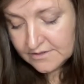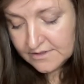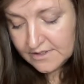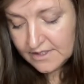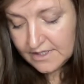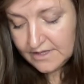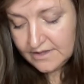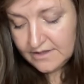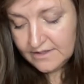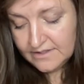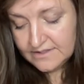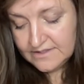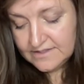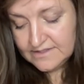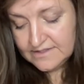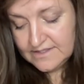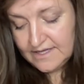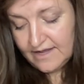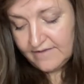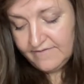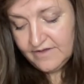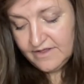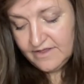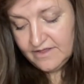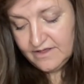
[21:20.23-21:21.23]
And the
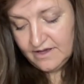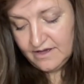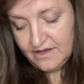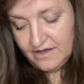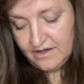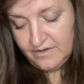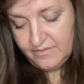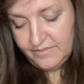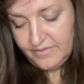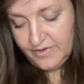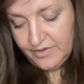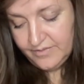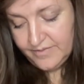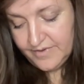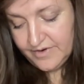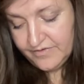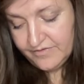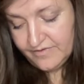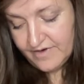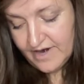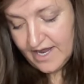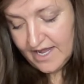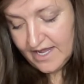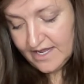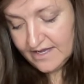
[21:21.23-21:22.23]
seventh hub, human
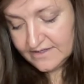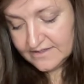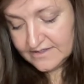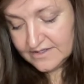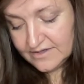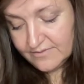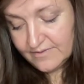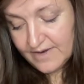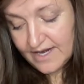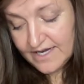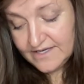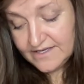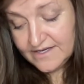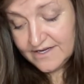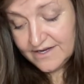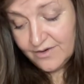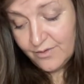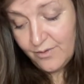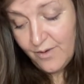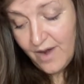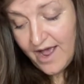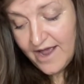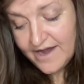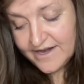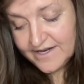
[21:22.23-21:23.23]
right, is the right to
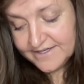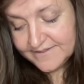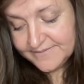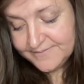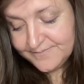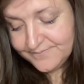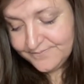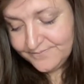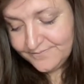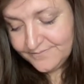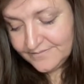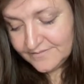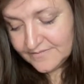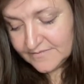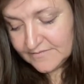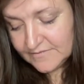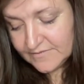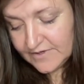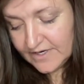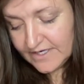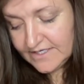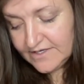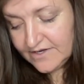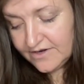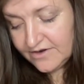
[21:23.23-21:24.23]
inquire, the
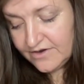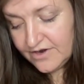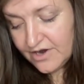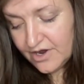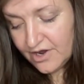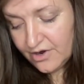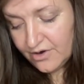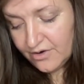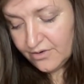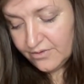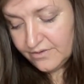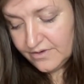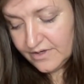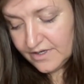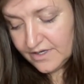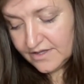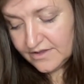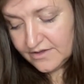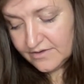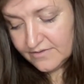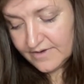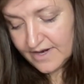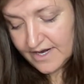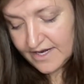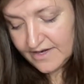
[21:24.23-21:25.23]
right to know, and
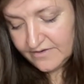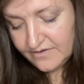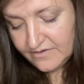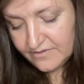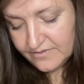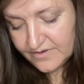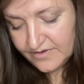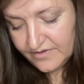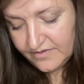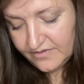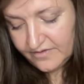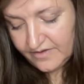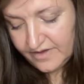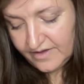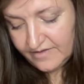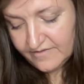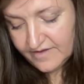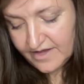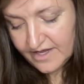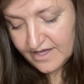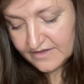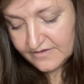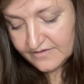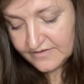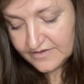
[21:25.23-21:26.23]
the right to receive
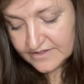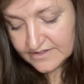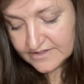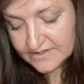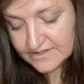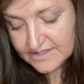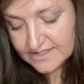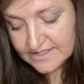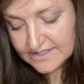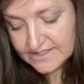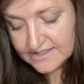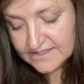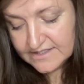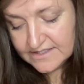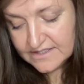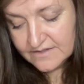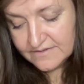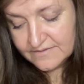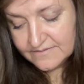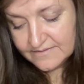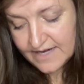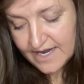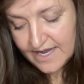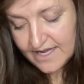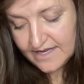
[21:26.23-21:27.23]
answers. This is the
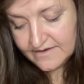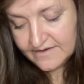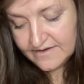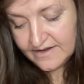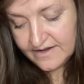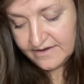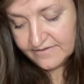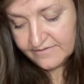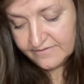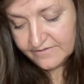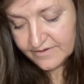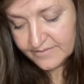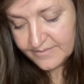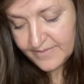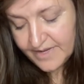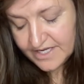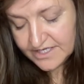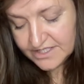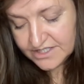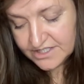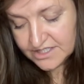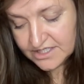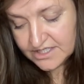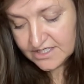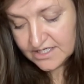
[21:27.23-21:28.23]
right to
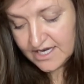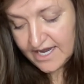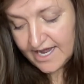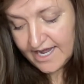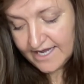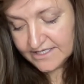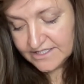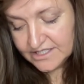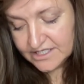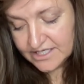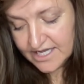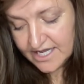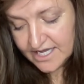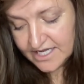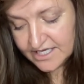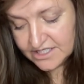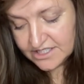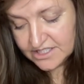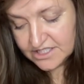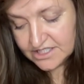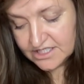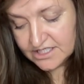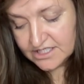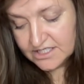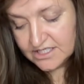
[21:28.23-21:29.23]
information,
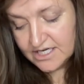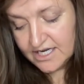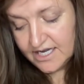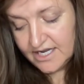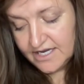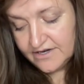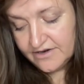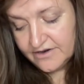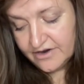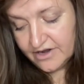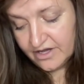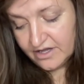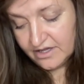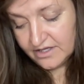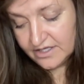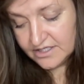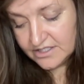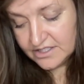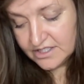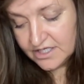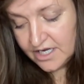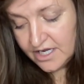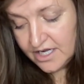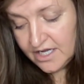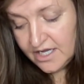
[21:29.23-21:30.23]
education, and knowledge,